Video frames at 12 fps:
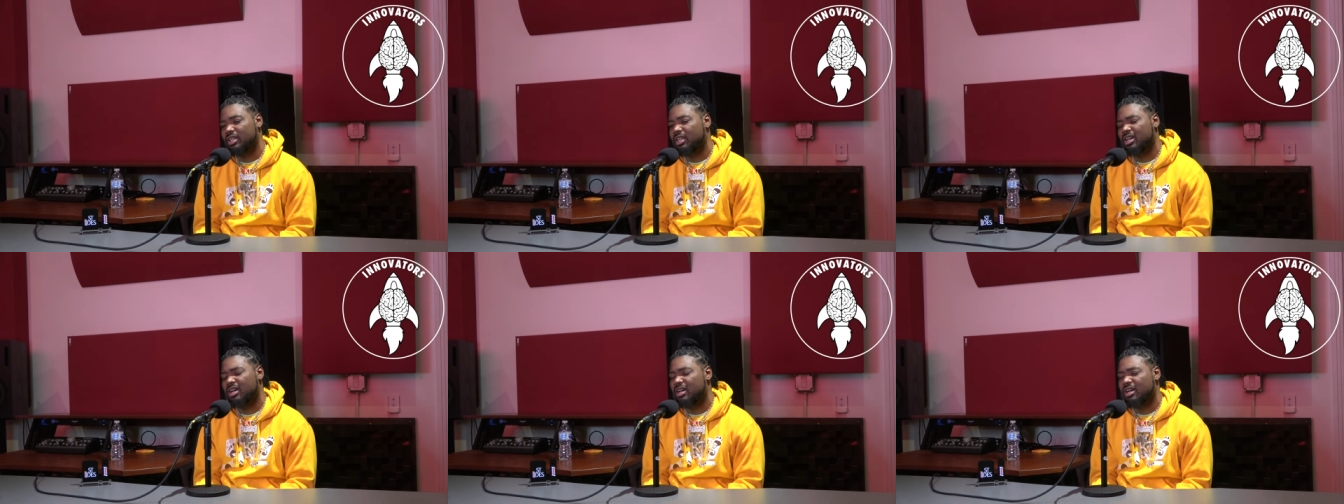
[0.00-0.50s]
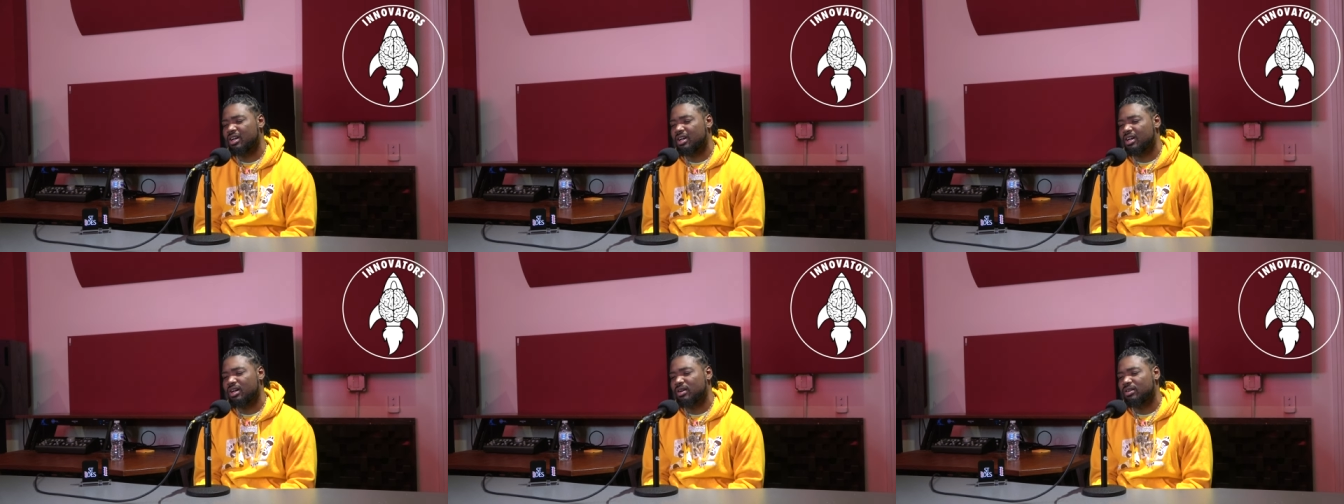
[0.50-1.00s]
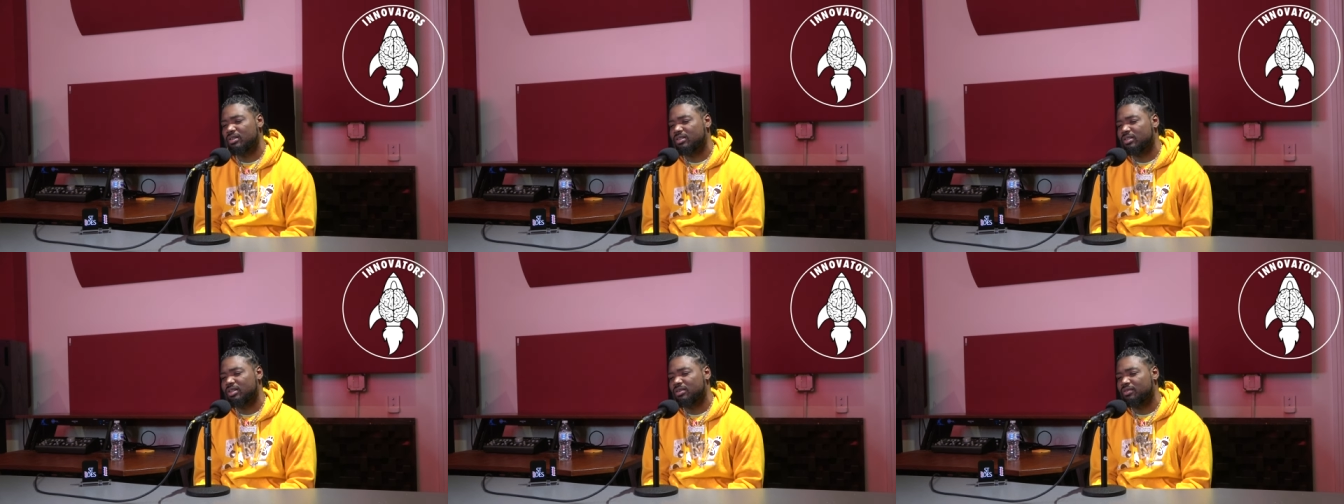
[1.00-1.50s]
yeah, I, I don't,
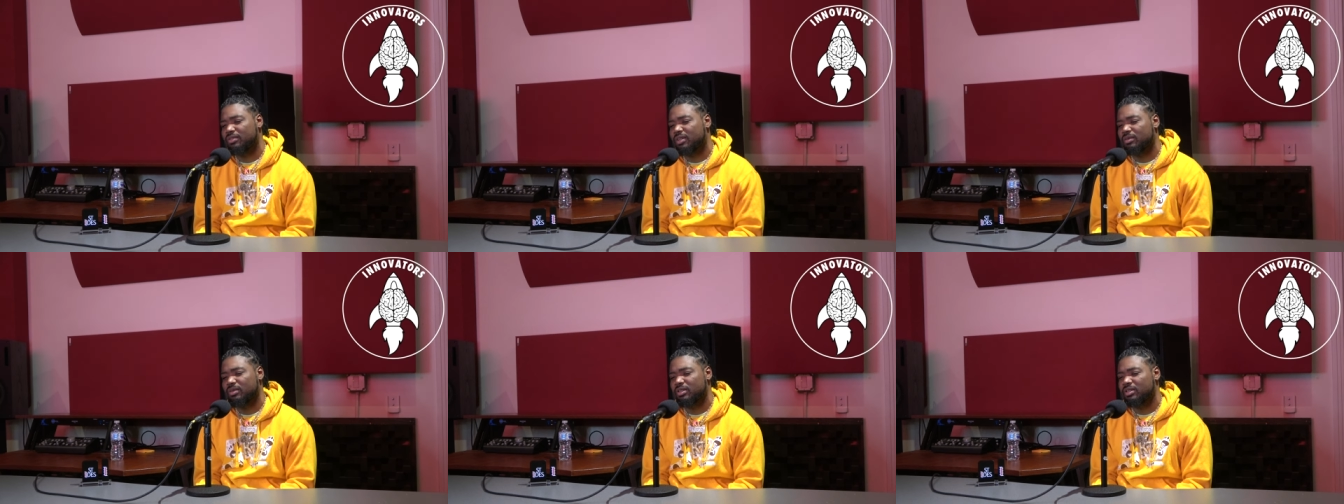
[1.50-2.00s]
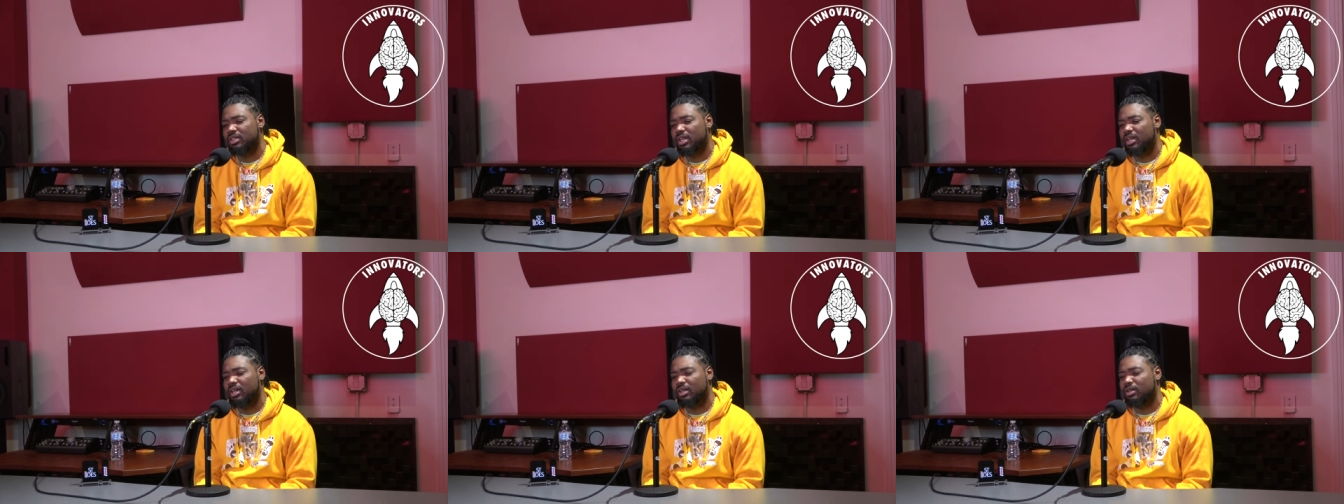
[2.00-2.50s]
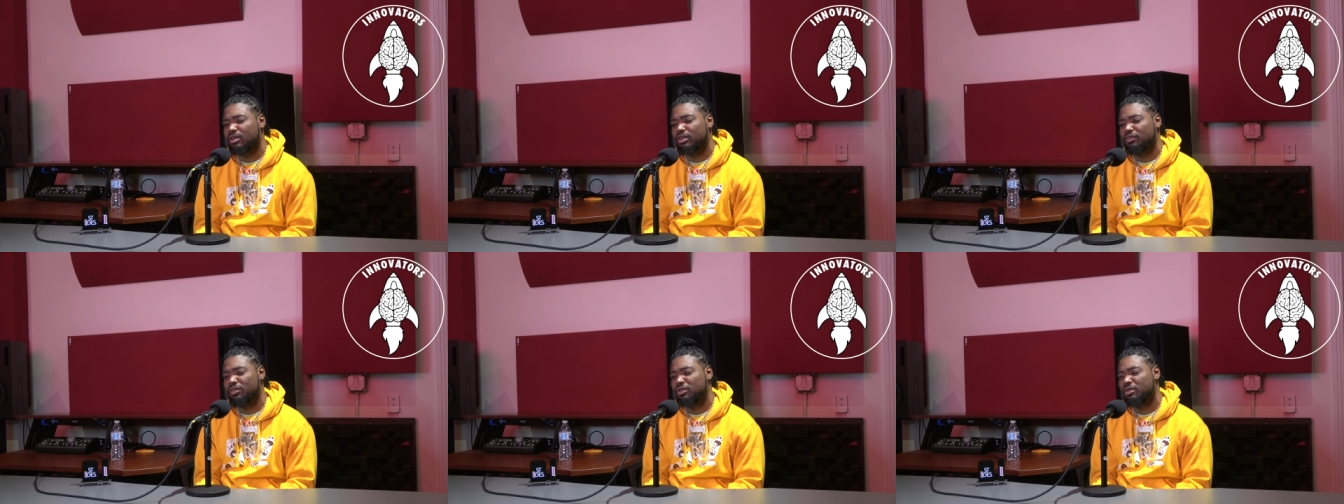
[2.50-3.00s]
I don't fuck with that at
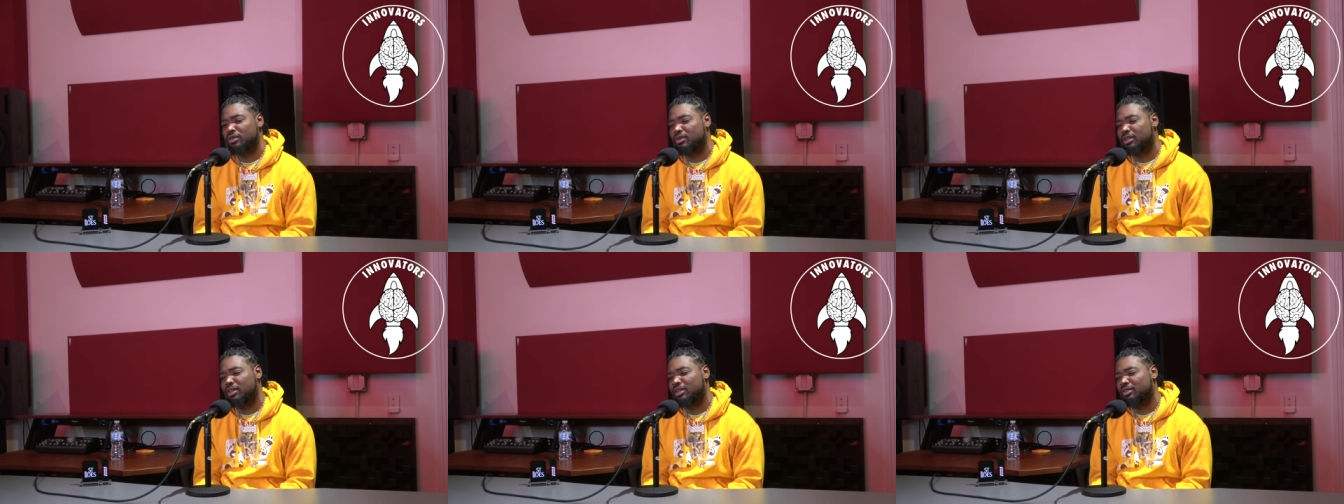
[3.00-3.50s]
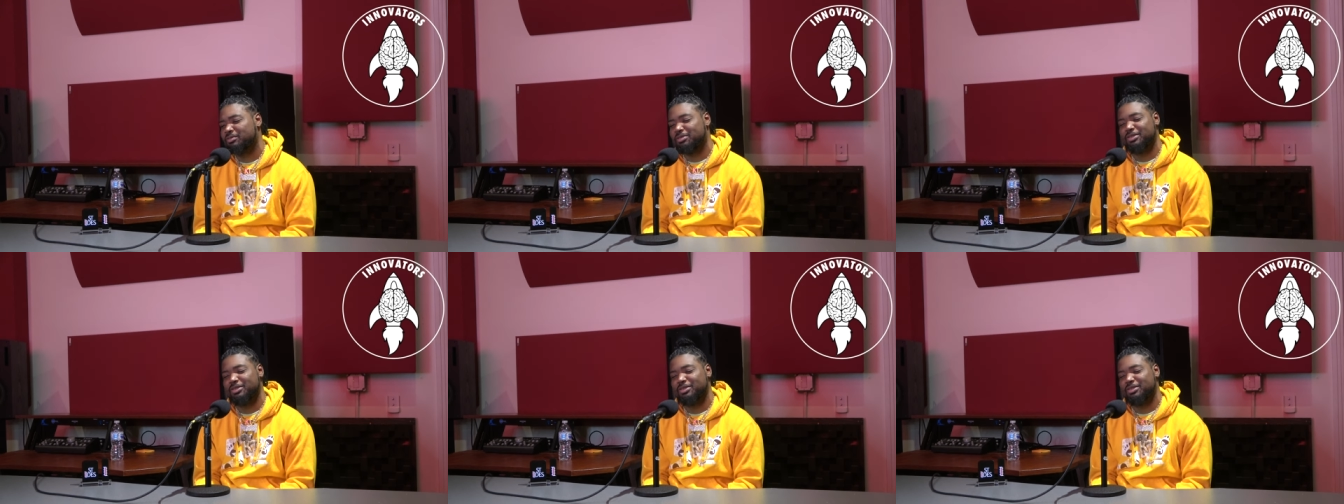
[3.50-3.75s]
all. If you doing that,